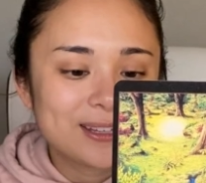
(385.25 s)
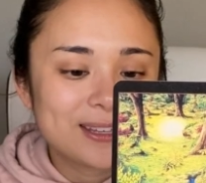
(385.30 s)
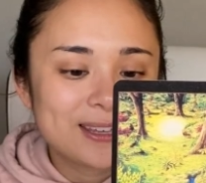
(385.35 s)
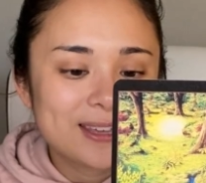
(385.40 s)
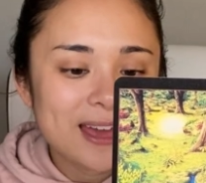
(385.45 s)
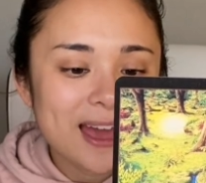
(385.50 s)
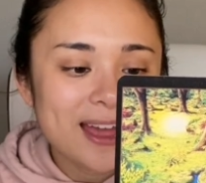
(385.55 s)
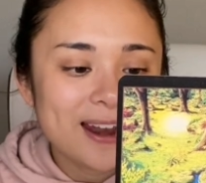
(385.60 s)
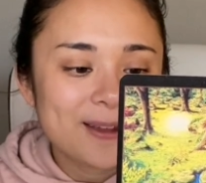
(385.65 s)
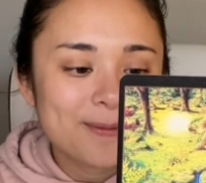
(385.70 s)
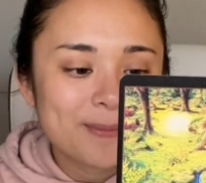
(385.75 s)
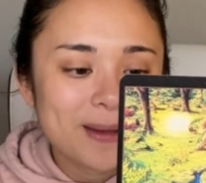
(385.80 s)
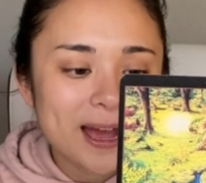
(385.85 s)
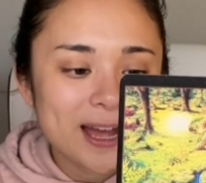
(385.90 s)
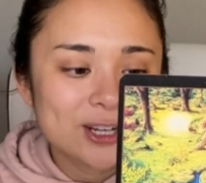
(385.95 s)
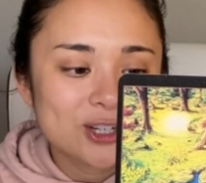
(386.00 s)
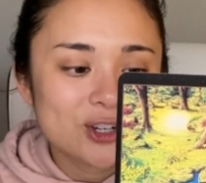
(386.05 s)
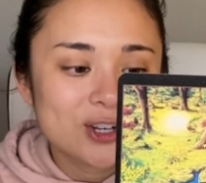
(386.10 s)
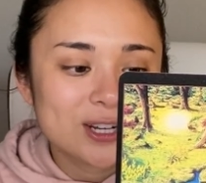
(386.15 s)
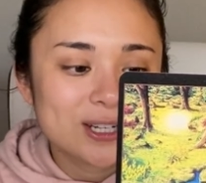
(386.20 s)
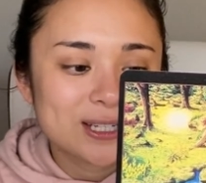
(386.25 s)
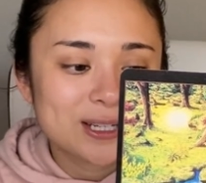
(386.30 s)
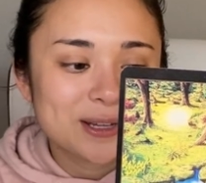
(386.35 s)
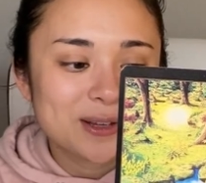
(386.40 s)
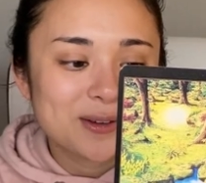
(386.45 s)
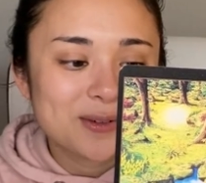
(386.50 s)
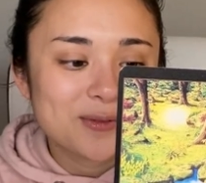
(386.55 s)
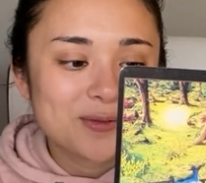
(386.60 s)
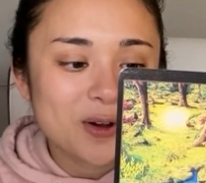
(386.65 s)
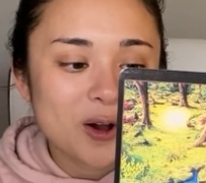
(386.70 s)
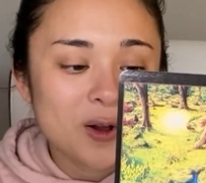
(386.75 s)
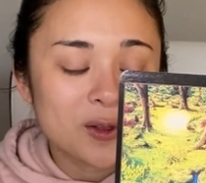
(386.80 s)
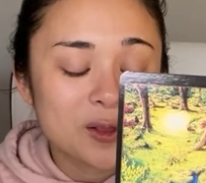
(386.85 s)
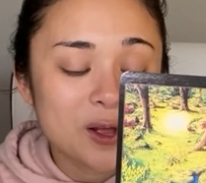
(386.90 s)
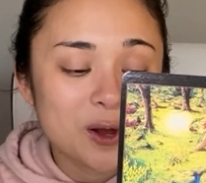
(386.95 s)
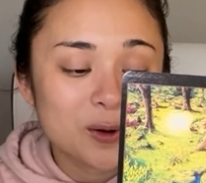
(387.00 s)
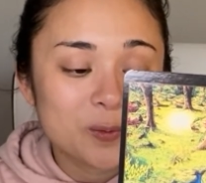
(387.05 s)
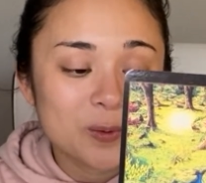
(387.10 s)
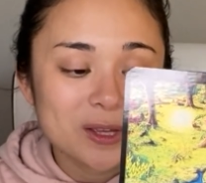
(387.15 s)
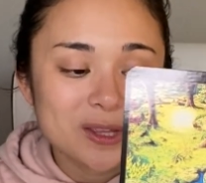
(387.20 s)
get imaginative
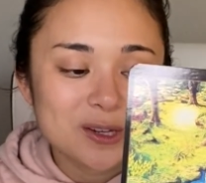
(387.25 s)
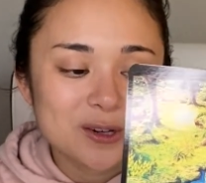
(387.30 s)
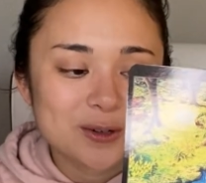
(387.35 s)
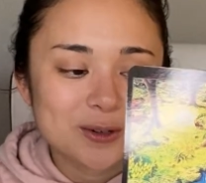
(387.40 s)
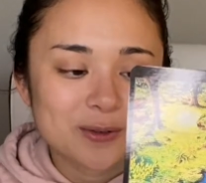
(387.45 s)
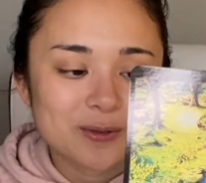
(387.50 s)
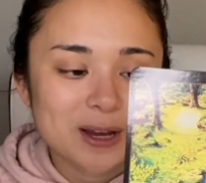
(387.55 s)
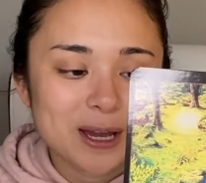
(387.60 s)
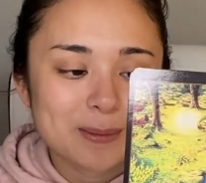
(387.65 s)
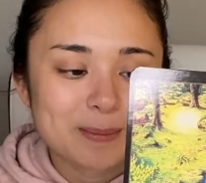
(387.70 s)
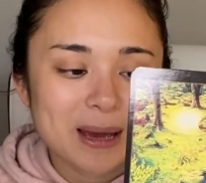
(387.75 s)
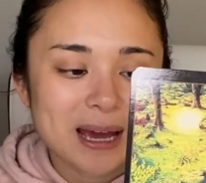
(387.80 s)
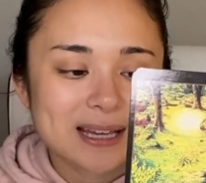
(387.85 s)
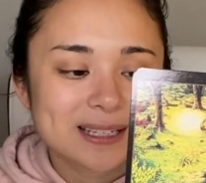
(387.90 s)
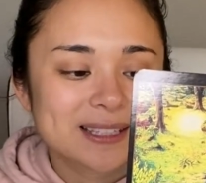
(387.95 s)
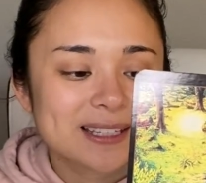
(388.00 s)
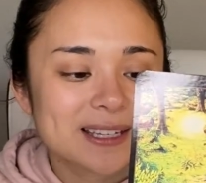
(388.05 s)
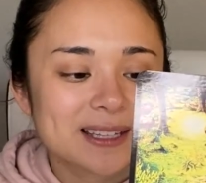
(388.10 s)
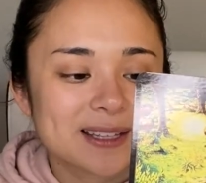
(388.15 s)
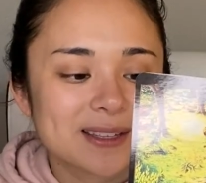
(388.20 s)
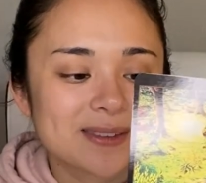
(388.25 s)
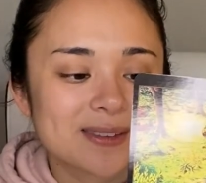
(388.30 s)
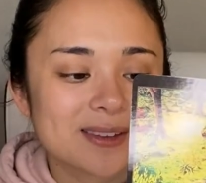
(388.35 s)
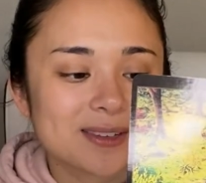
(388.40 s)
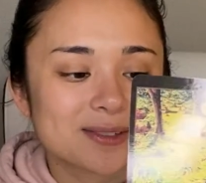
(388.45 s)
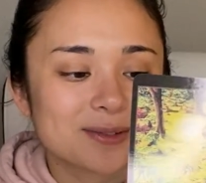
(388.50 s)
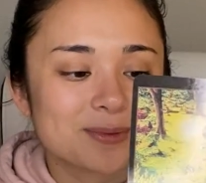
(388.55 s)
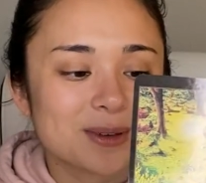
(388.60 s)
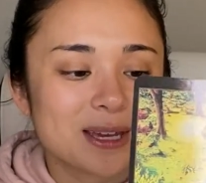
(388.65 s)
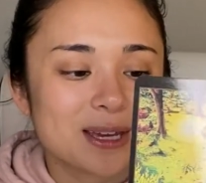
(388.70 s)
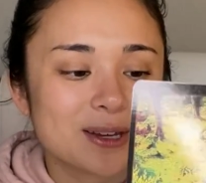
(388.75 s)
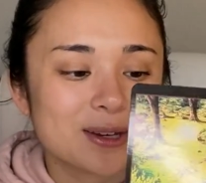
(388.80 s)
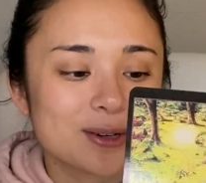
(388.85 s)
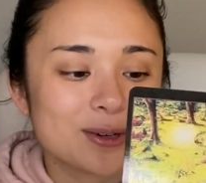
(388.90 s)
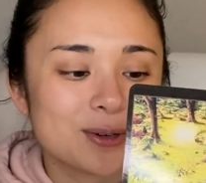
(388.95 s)
along with your divine masculine this week,